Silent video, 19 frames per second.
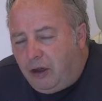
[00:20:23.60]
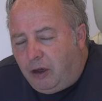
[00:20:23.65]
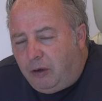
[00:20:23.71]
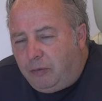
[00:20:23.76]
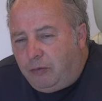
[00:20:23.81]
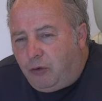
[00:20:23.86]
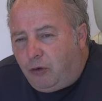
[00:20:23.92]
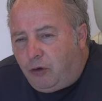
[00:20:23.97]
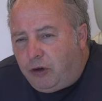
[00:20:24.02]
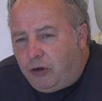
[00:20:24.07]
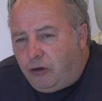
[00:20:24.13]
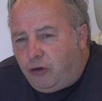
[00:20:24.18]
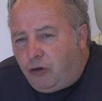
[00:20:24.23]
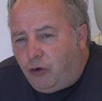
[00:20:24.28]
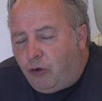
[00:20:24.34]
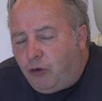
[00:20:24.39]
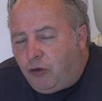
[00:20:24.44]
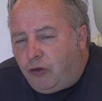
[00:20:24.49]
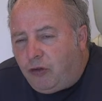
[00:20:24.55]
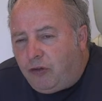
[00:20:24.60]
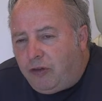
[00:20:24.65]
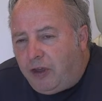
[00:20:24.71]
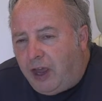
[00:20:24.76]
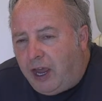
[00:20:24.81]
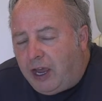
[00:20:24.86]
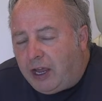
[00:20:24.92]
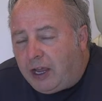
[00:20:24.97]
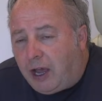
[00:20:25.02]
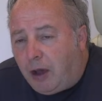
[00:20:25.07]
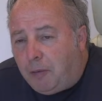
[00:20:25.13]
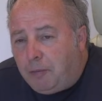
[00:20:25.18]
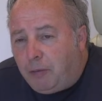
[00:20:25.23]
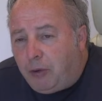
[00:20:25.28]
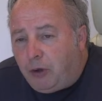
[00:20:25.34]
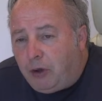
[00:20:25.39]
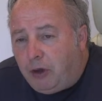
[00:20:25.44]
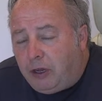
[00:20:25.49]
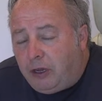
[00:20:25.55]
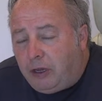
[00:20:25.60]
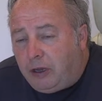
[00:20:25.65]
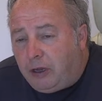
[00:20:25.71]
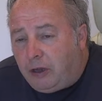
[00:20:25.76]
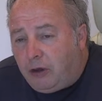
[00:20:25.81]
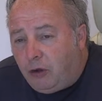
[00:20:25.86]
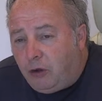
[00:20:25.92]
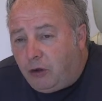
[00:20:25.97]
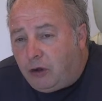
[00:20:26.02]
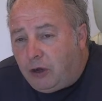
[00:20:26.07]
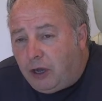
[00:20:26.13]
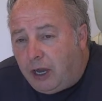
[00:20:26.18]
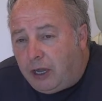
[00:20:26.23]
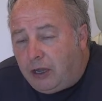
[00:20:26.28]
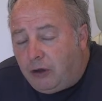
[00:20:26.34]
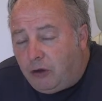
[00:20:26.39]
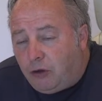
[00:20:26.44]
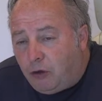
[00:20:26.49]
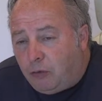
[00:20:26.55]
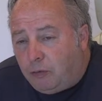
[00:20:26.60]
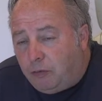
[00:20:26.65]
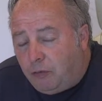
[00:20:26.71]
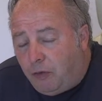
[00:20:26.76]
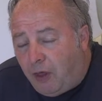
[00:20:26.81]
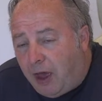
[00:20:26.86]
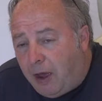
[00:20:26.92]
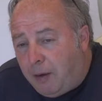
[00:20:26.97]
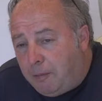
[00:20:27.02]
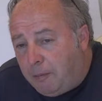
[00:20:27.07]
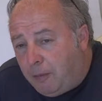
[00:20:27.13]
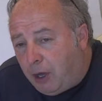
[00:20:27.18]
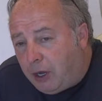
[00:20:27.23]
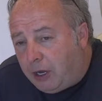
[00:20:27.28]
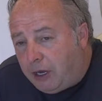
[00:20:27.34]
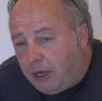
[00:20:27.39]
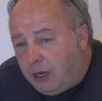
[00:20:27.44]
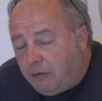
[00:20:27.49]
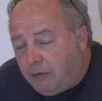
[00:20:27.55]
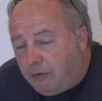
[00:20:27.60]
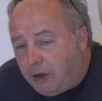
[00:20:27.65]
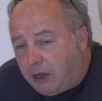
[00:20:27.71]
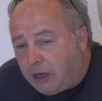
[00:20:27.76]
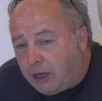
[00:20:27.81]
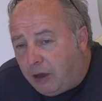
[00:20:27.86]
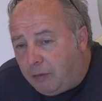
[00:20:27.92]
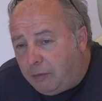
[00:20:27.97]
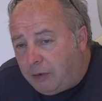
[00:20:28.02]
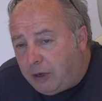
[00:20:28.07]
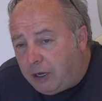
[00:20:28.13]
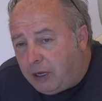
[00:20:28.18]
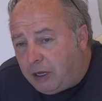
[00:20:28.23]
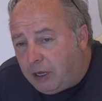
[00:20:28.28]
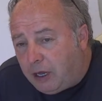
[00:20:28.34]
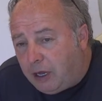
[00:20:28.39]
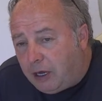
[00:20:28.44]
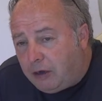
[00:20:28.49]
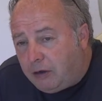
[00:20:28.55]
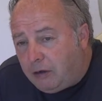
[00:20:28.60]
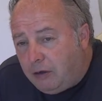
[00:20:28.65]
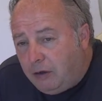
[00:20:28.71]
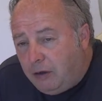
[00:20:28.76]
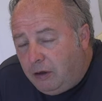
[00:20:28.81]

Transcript: I'm pretty sure that their company could lend them that money if their company can